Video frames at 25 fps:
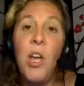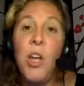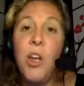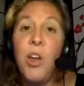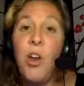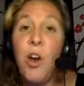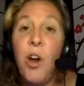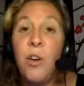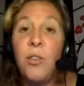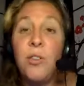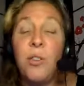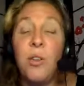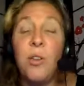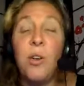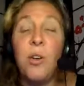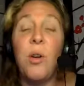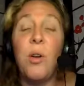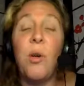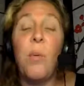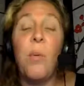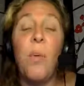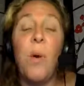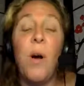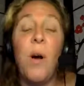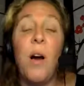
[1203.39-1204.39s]
You're also going
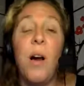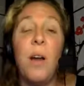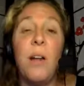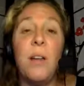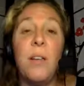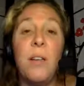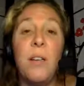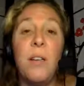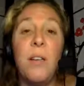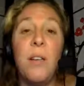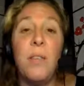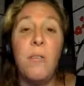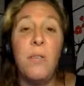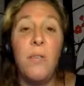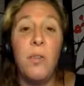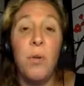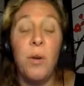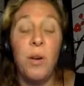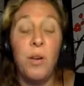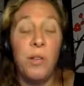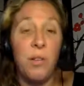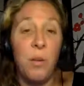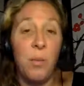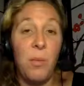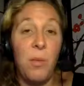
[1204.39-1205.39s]
to want, if you
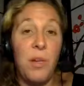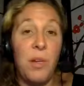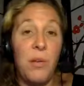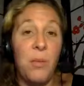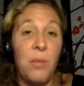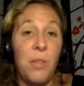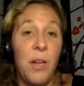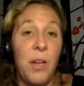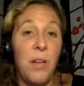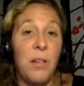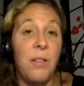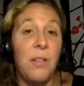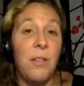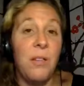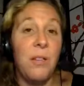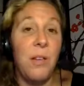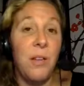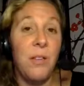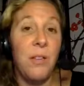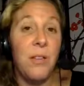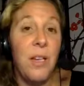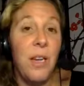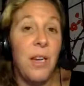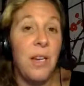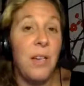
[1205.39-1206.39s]
are somebody who's had
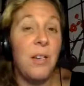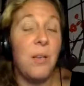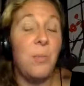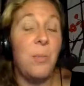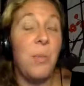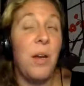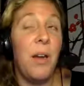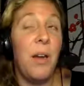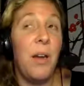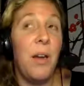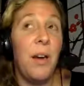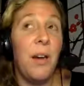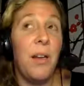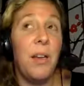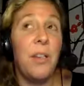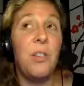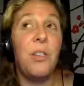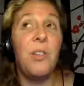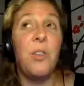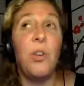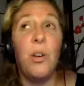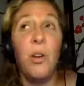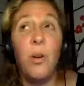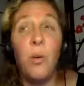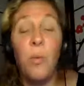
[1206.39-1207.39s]
tons of antibiotics,
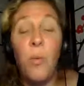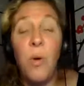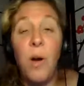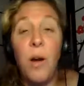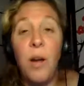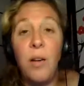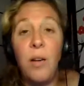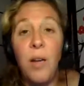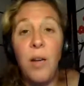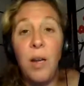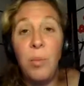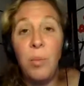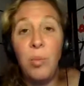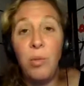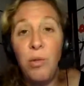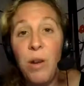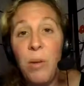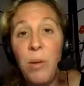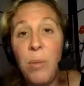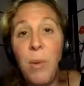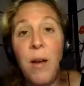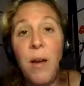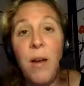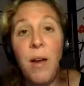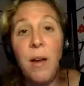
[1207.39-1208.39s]
you're going to want a
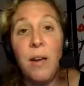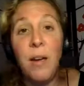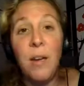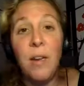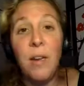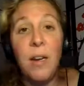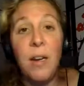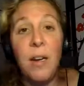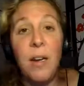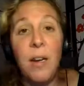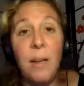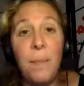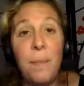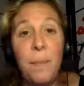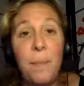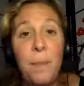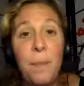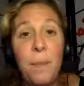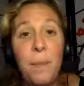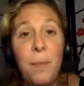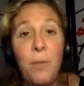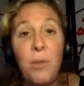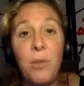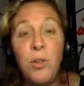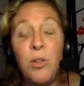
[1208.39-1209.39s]
prebiotic in it,
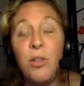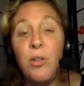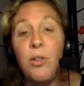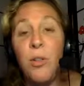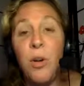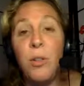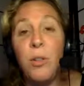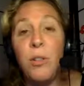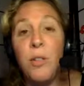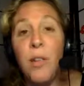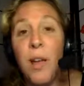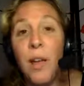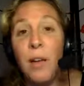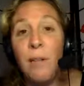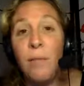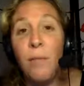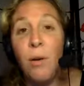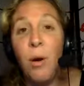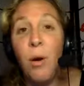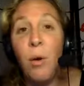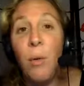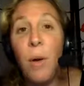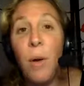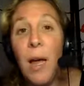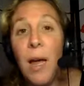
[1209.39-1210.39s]
which is called
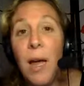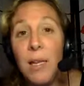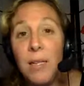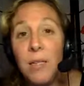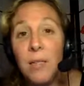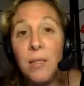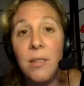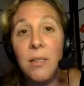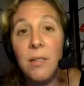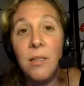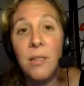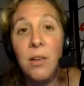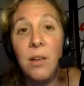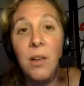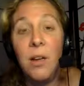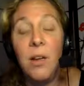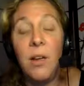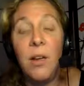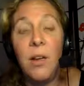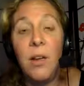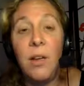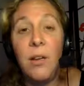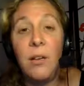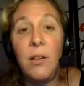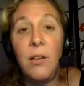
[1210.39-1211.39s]
FOS,
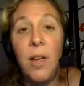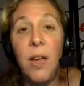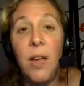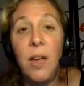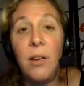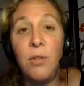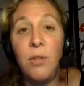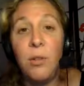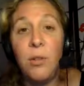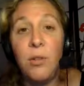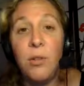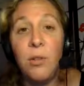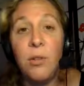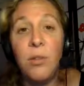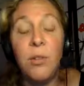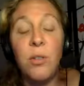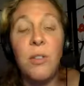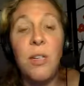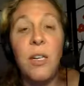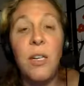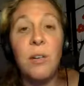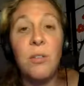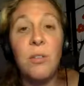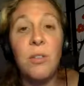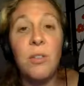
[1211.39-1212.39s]
okay, fructose
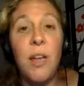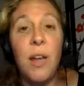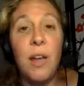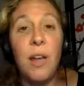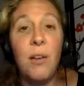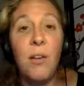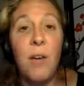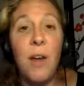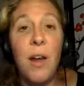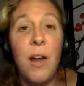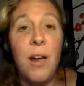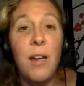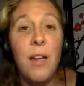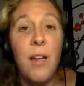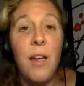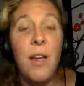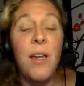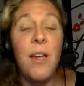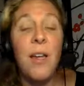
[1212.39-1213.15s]
oligosaccharide.